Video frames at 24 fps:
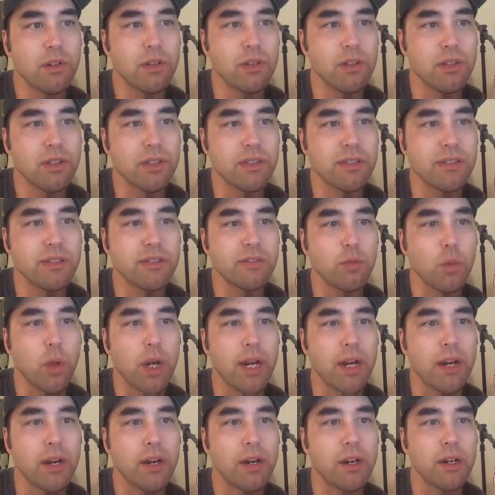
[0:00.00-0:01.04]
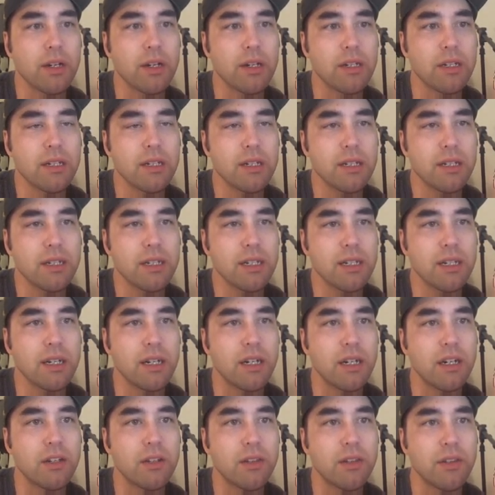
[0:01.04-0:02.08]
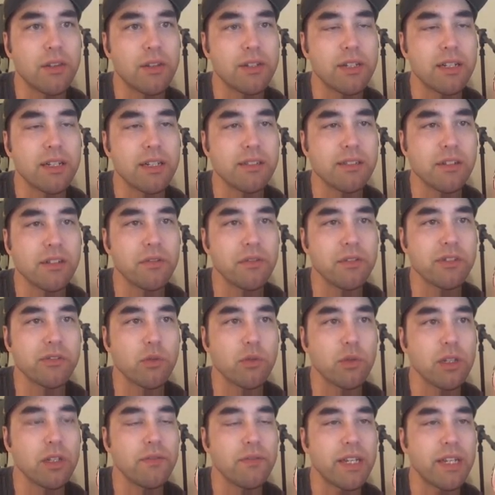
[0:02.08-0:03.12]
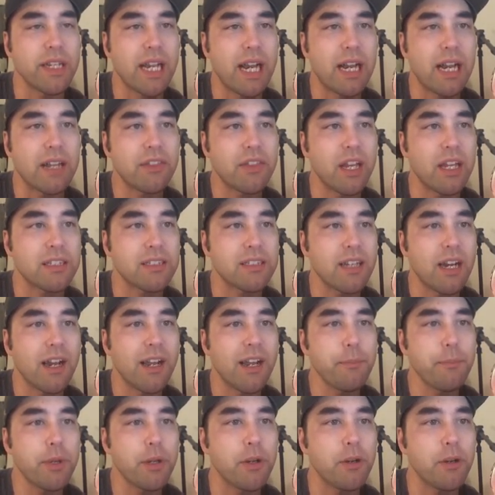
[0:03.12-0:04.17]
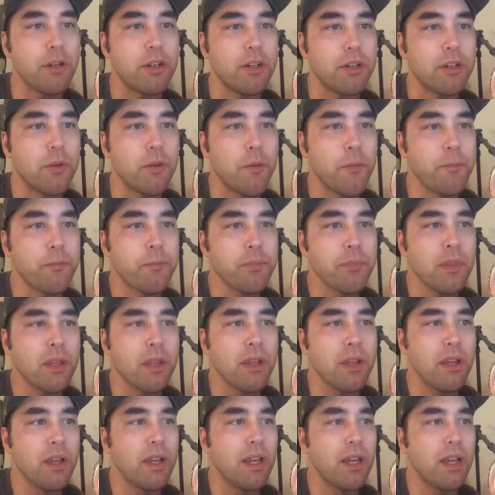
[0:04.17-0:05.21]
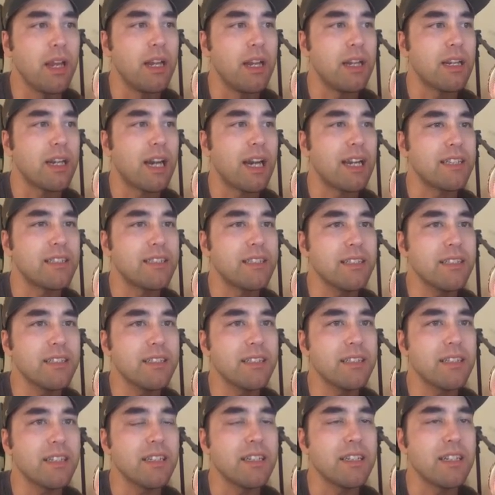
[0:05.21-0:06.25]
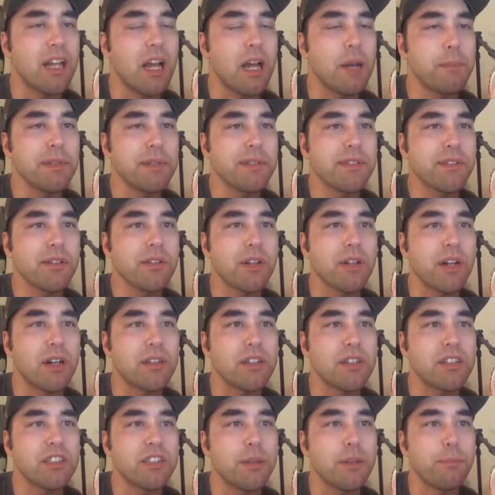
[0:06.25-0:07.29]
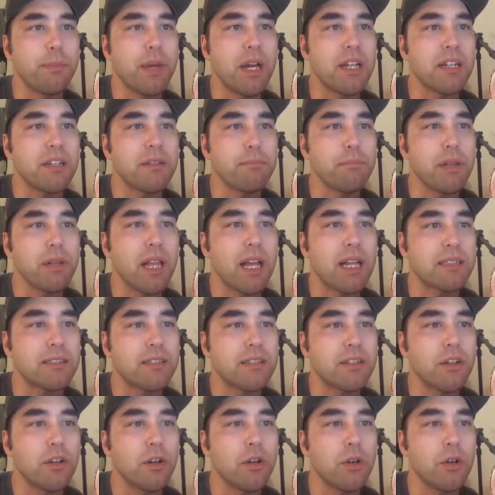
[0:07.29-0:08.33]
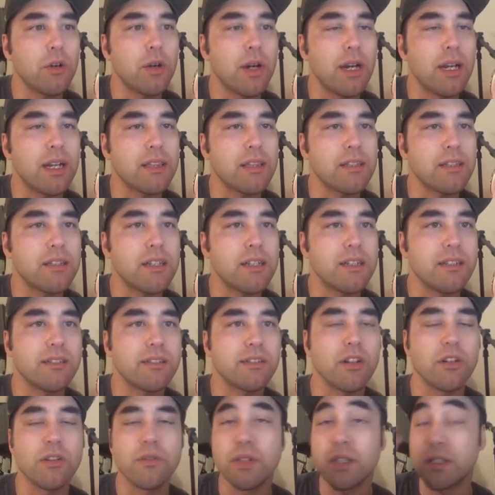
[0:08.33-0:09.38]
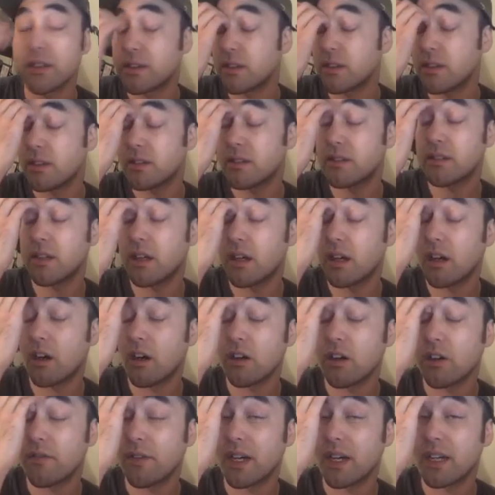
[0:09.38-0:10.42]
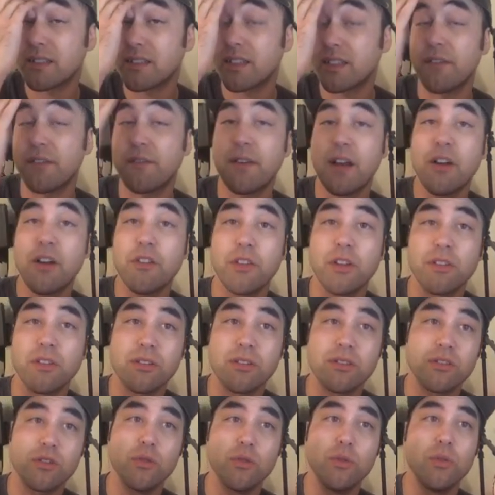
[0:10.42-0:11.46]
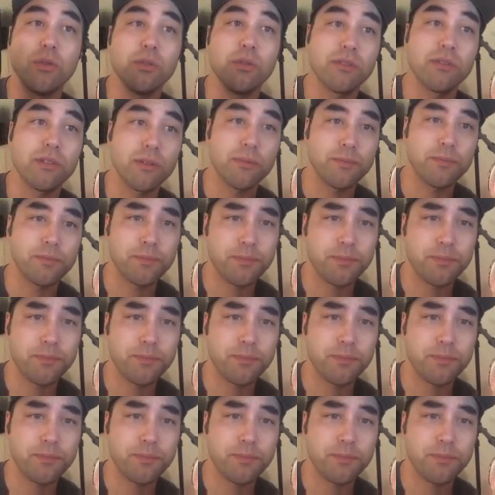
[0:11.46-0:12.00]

This is where uh, the Denisovans were living at that time period. And I did an episode on the Tibetan Plateau and the Denisovans uh, artifacts that they found there, the tools.